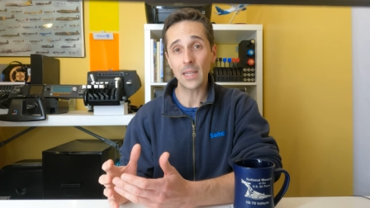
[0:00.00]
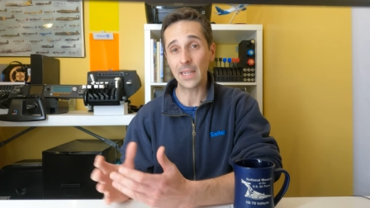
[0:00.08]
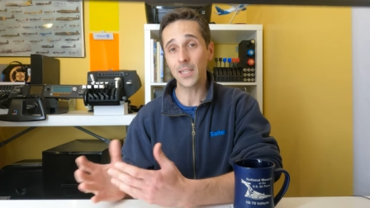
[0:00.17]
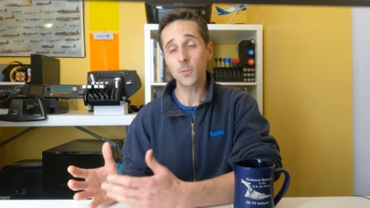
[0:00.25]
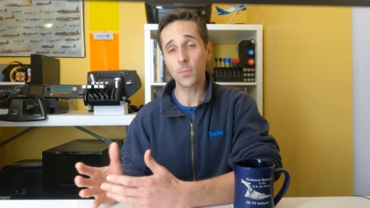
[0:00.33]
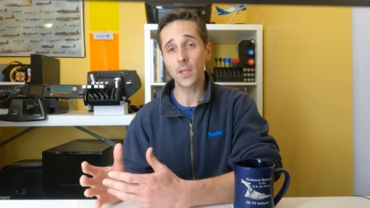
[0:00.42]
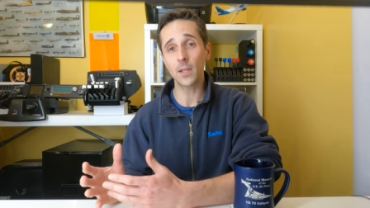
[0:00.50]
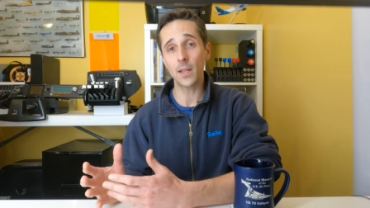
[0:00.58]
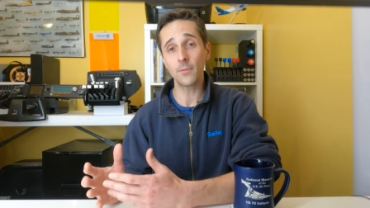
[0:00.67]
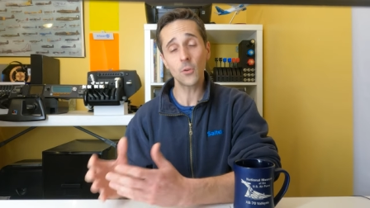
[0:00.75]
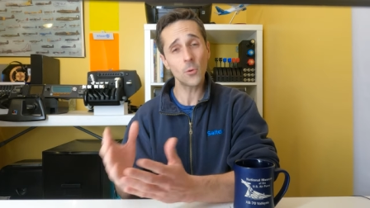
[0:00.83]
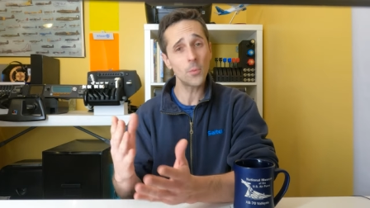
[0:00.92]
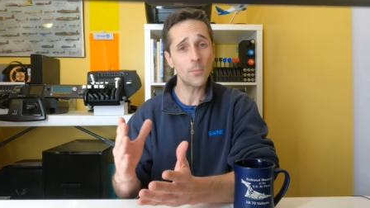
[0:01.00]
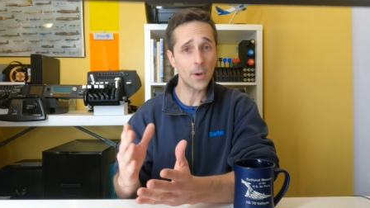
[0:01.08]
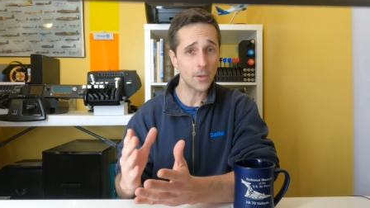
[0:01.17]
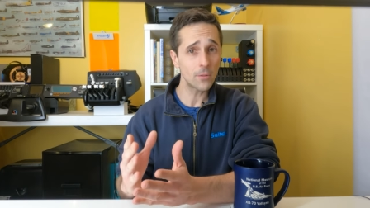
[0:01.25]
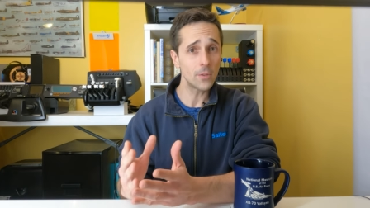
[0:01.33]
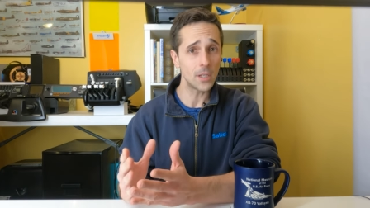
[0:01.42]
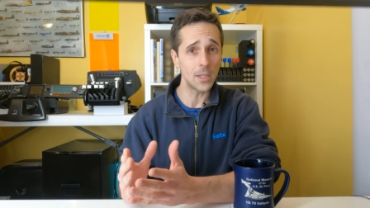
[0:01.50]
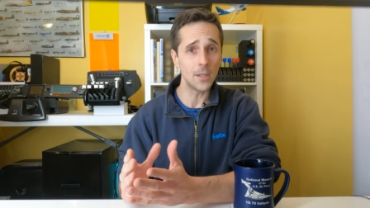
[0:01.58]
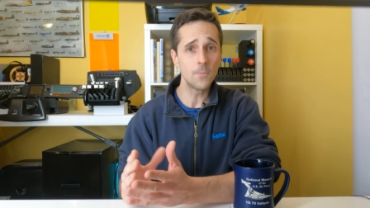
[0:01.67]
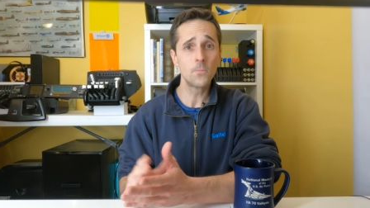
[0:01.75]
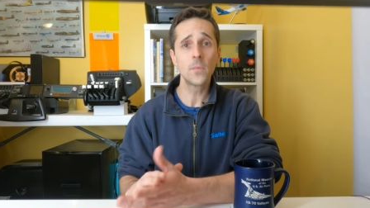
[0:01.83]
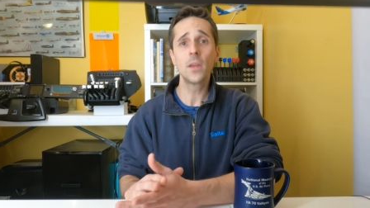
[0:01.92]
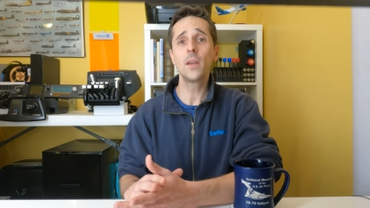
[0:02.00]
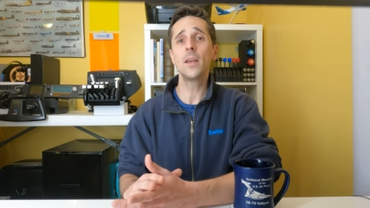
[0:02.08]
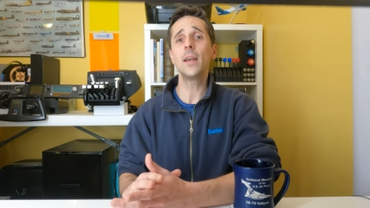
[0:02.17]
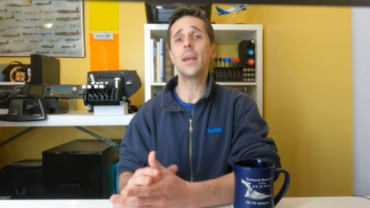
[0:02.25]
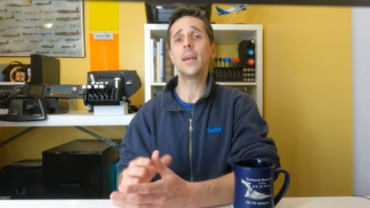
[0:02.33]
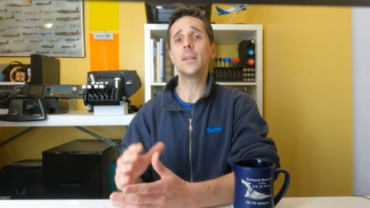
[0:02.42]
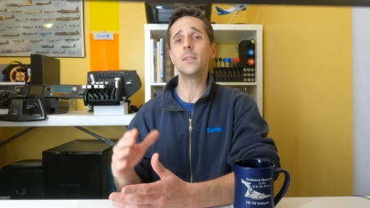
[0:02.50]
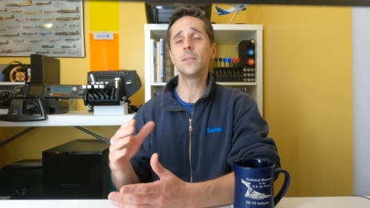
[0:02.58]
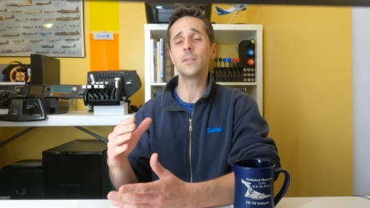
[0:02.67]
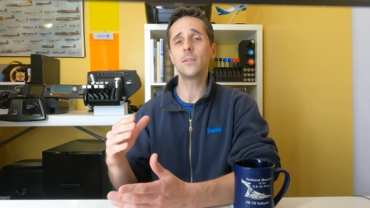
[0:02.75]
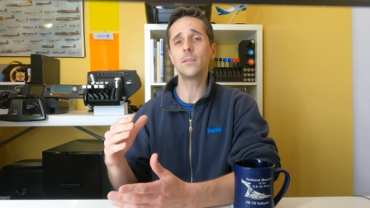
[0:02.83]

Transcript: in X Plane 11 or Prepare 3D and